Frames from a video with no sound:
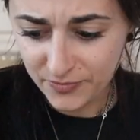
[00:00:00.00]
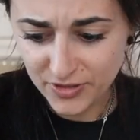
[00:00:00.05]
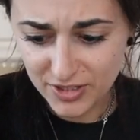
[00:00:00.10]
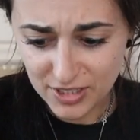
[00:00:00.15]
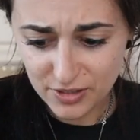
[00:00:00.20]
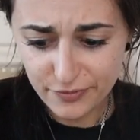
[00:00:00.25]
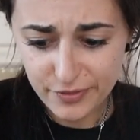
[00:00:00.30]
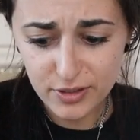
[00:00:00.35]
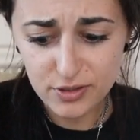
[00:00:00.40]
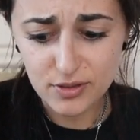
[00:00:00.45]

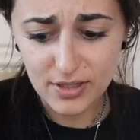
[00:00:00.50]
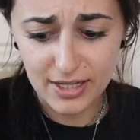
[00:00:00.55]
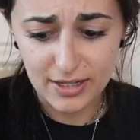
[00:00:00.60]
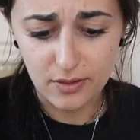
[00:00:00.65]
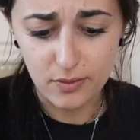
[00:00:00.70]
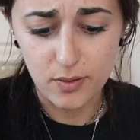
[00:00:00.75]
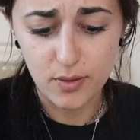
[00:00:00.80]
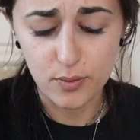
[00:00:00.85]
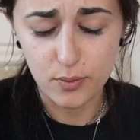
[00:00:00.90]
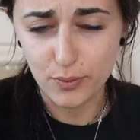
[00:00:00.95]
this feels like
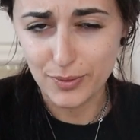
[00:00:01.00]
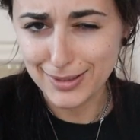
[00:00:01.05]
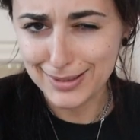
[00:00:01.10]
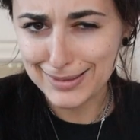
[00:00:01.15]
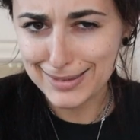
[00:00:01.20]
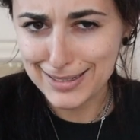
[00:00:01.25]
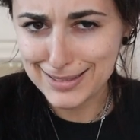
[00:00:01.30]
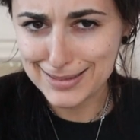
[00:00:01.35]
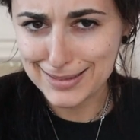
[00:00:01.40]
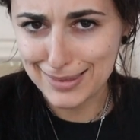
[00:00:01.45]
really
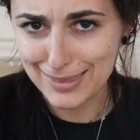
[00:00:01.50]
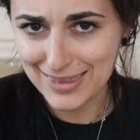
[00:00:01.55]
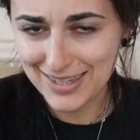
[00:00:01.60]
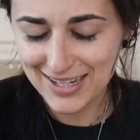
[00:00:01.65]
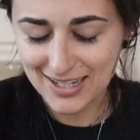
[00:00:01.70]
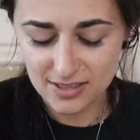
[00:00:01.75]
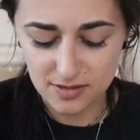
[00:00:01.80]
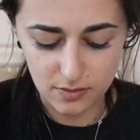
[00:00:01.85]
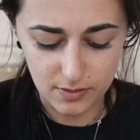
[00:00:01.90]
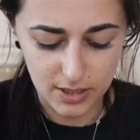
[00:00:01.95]
nice and
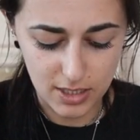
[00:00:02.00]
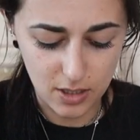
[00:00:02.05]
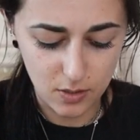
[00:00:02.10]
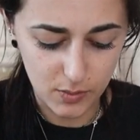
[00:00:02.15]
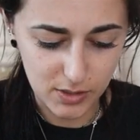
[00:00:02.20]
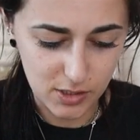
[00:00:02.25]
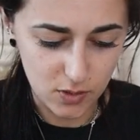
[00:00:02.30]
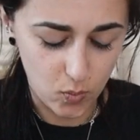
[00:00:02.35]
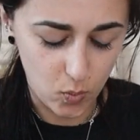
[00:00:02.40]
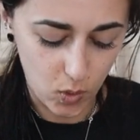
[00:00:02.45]
thick, so I can't
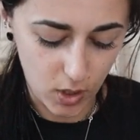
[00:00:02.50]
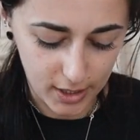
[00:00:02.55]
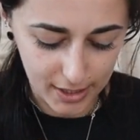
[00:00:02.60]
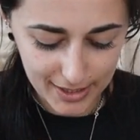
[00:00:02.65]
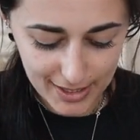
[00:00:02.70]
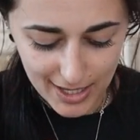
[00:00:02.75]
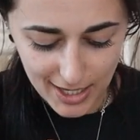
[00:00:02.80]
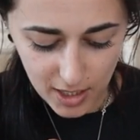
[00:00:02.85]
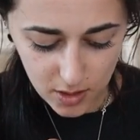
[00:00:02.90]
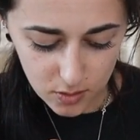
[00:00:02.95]
wait to
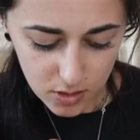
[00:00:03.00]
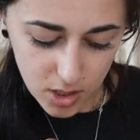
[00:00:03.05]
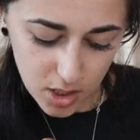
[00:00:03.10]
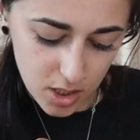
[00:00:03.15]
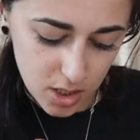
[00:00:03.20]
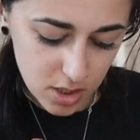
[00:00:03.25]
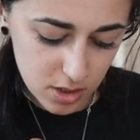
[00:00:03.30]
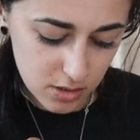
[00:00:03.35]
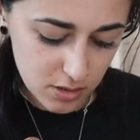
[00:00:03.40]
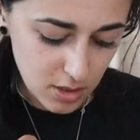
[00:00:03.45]
work out in
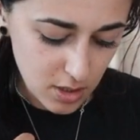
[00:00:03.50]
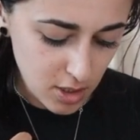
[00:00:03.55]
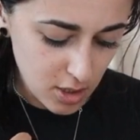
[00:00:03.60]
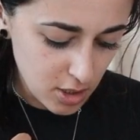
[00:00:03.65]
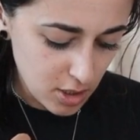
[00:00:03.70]
it.